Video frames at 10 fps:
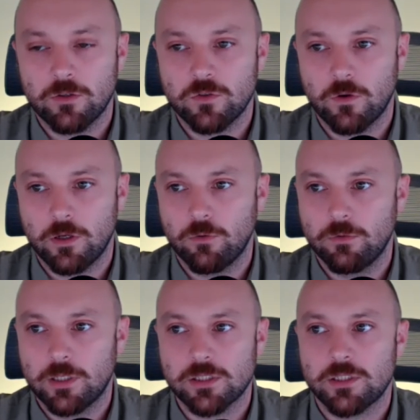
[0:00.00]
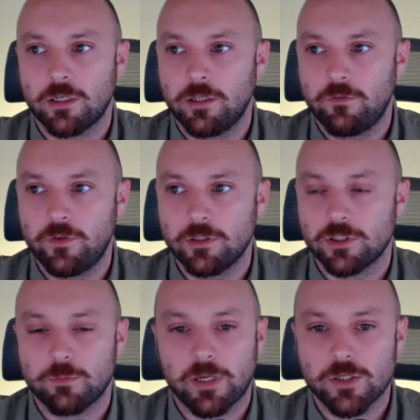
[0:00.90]
it, so I don't necessarily feel
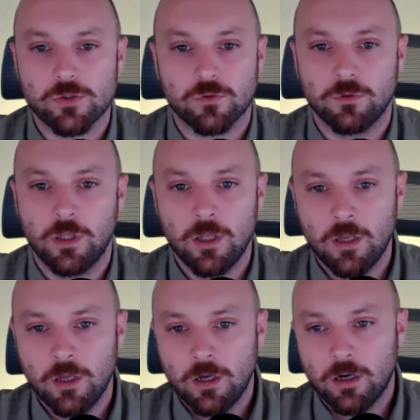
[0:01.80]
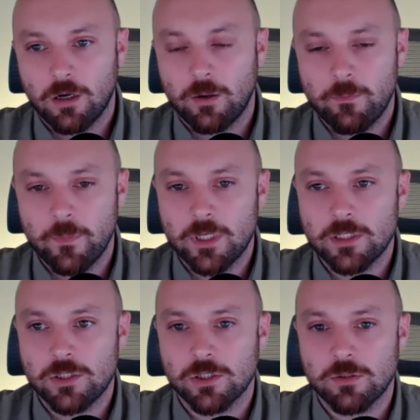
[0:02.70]
special. Um,
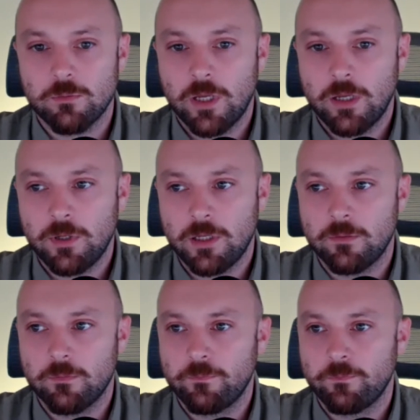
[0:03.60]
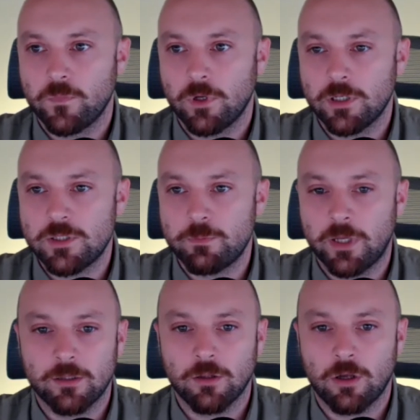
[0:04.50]
it's just maybe I
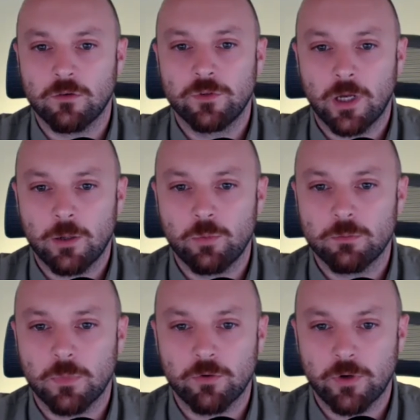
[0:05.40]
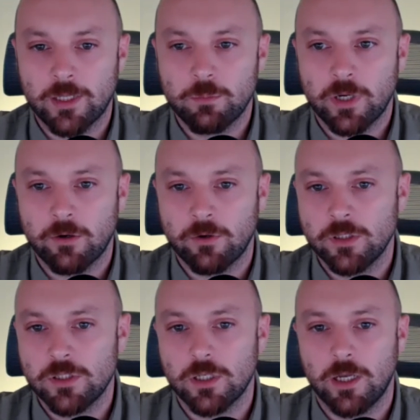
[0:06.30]
spent a lot of time with my
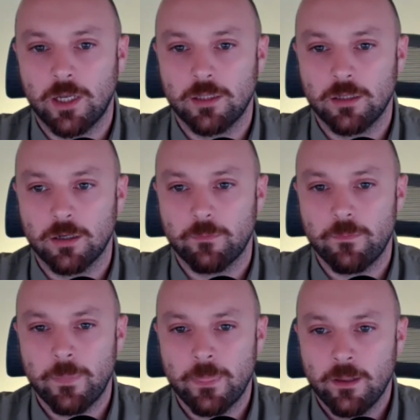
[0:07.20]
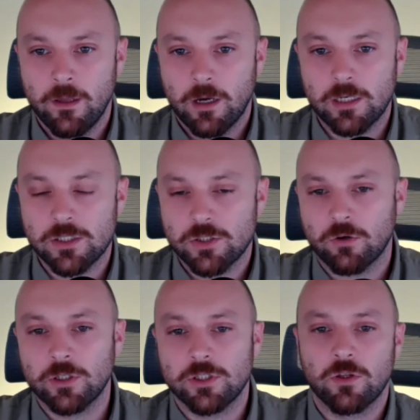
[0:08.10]
grandparents, and um, I
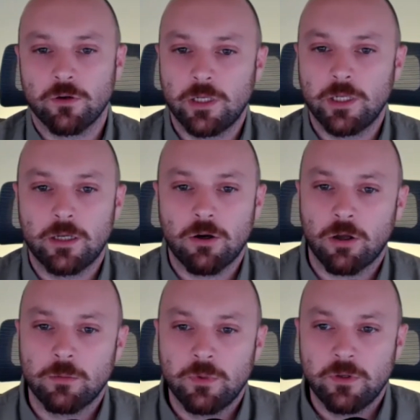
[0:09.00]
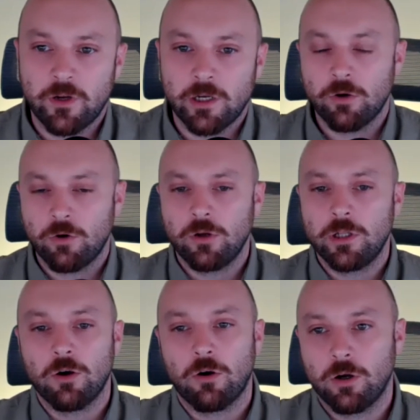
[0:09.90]
started studying economy very
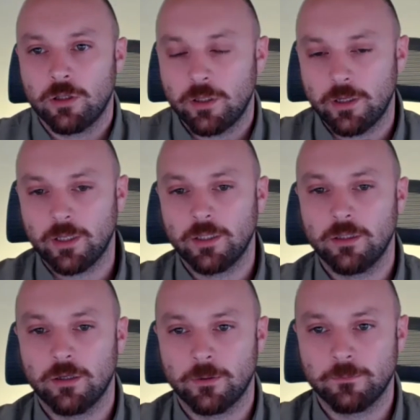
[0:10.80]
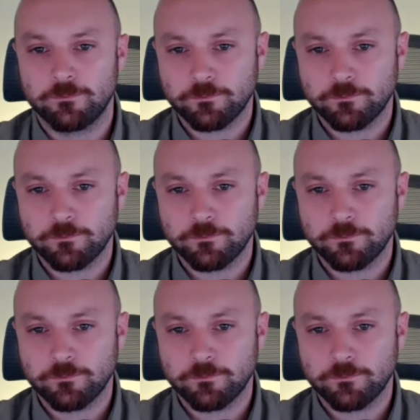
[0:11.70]
early on. And um,